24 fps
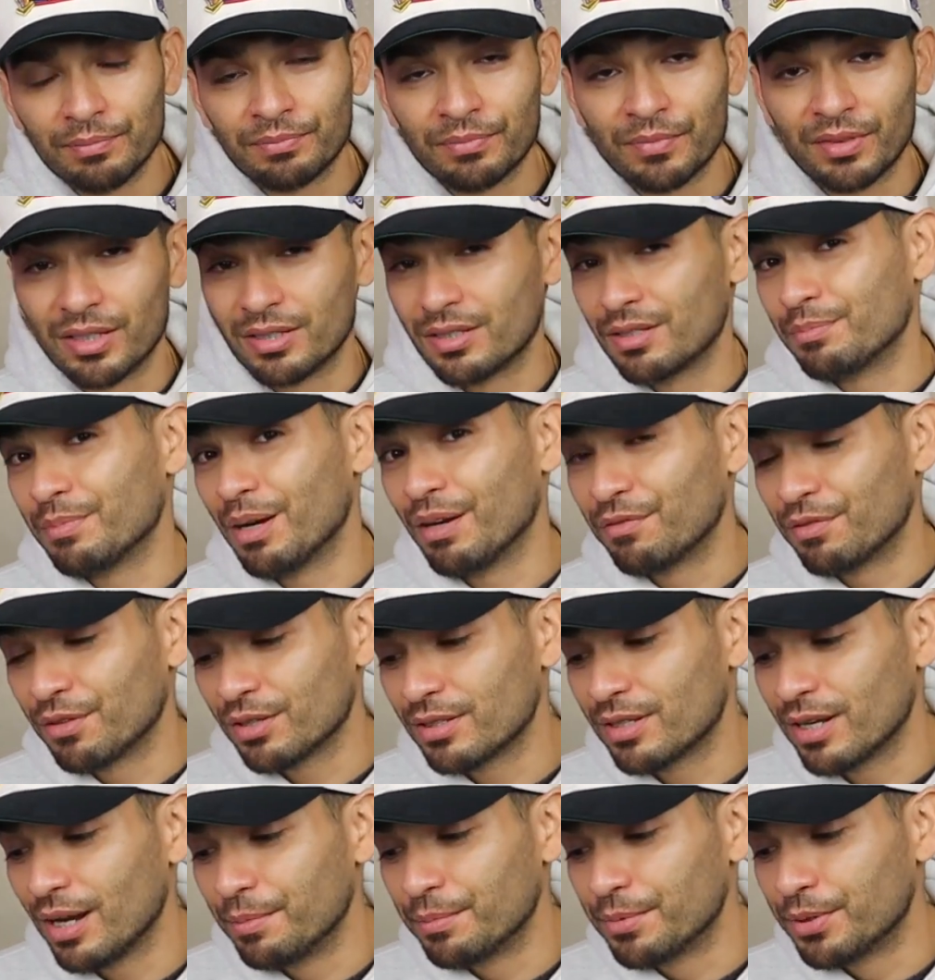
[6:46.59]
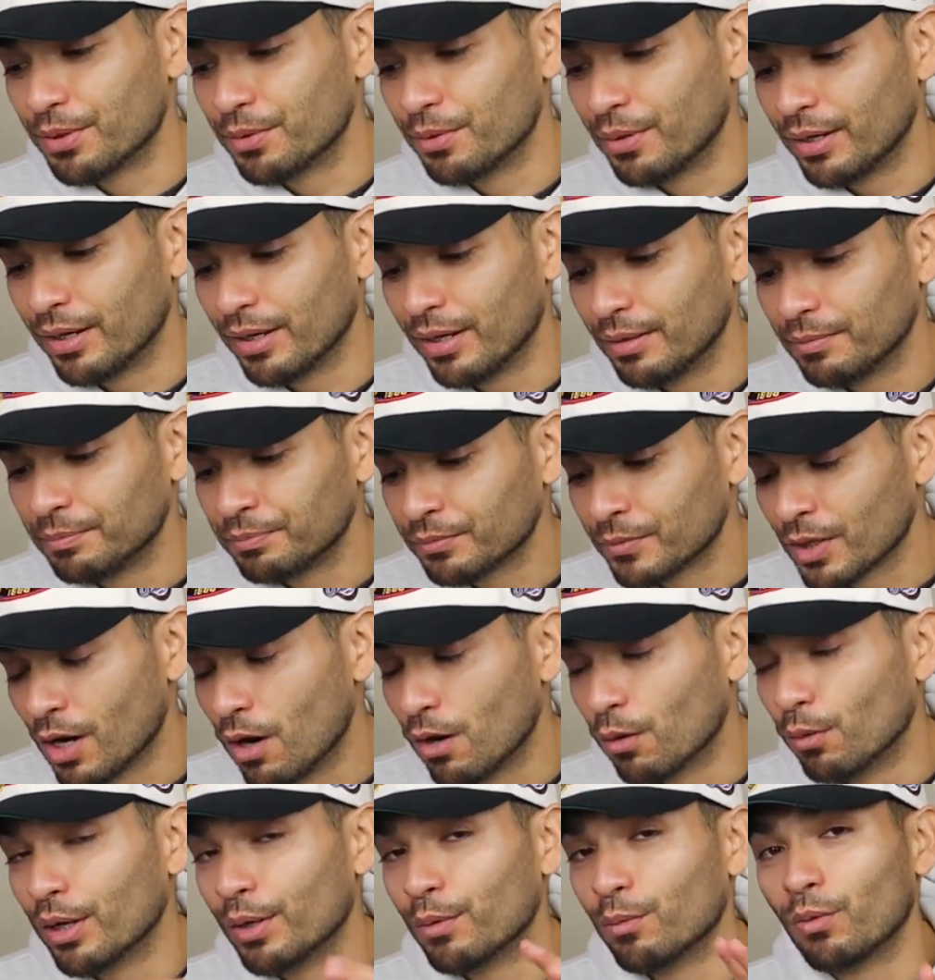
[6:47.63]
This is my first time doing it.
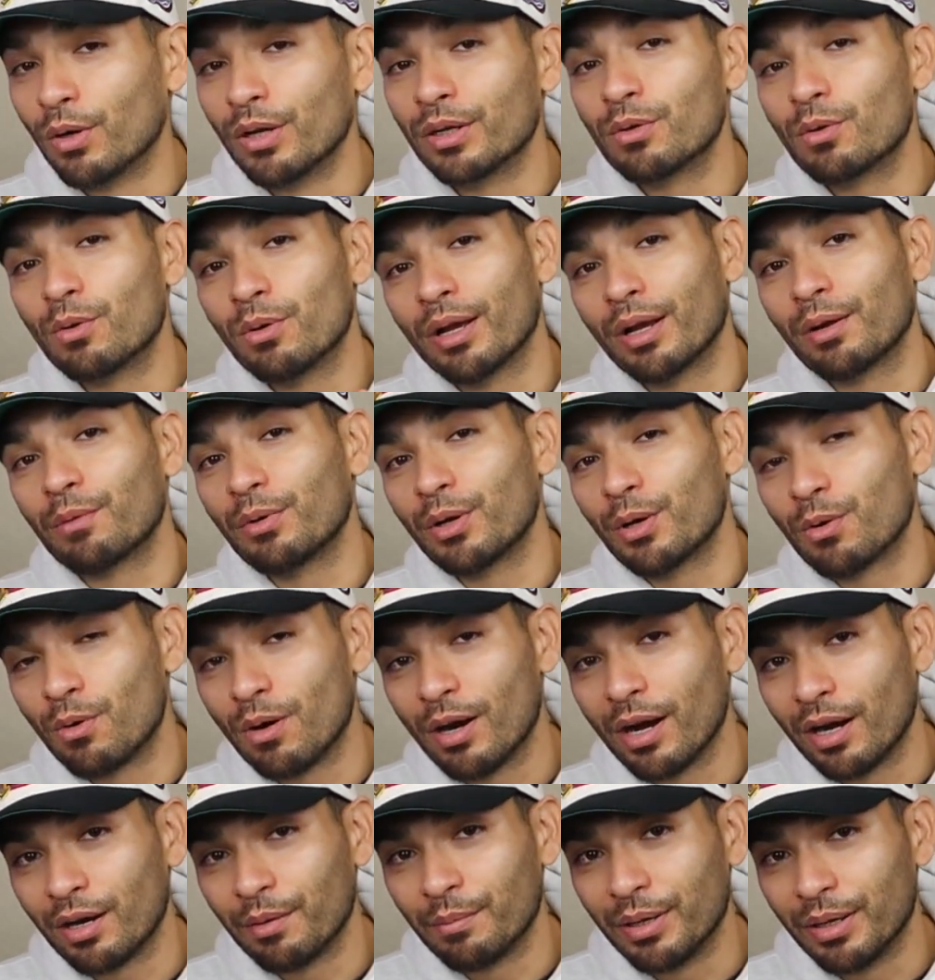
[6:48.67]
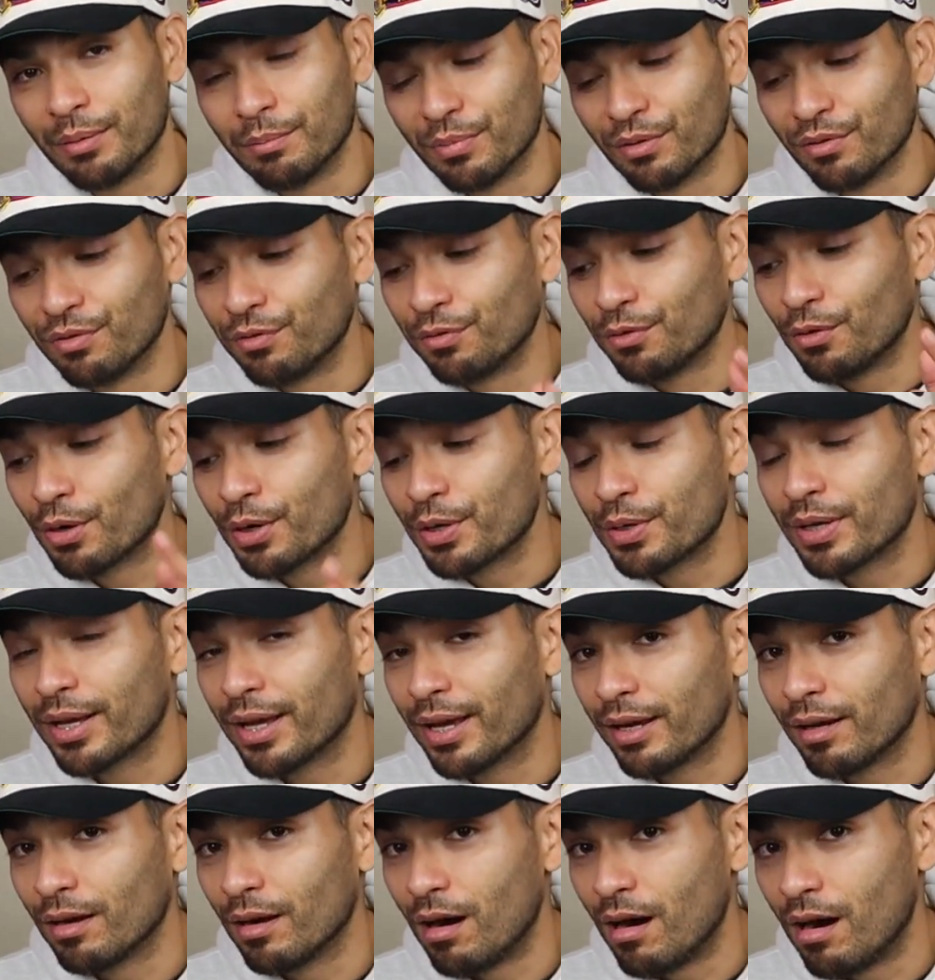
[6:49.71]
Oh, and one quick requirement before you
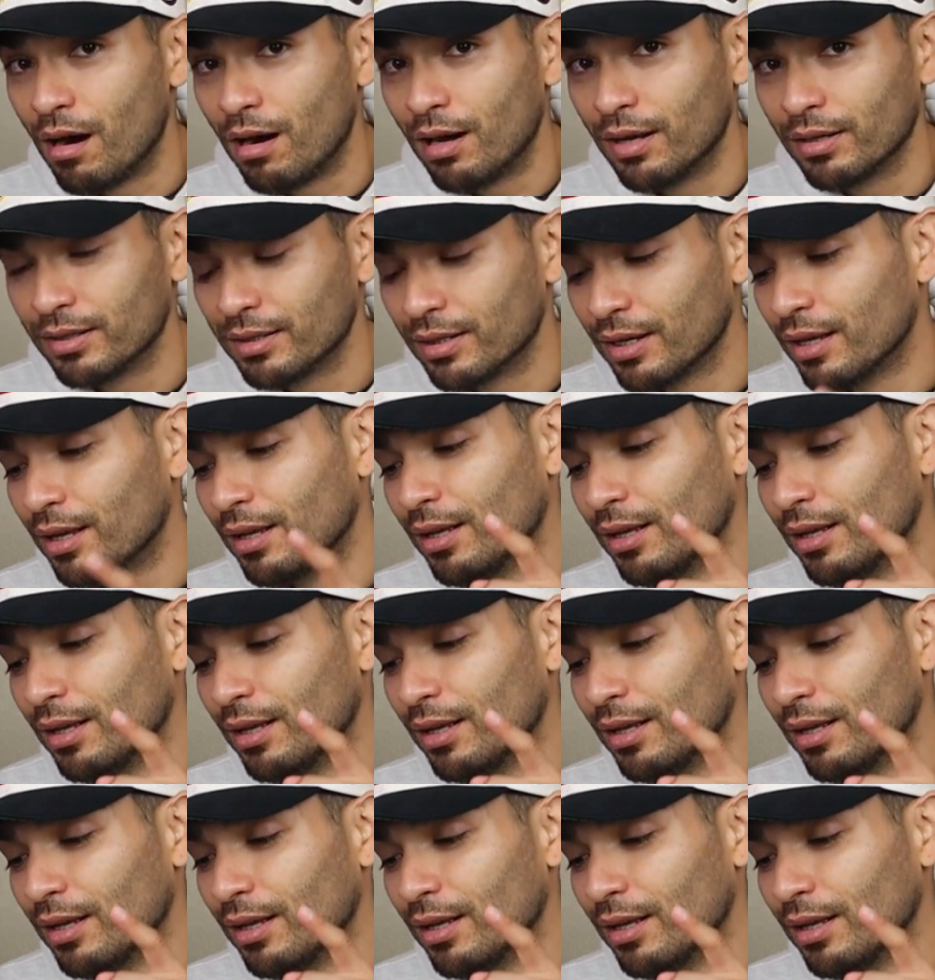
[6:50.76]
get on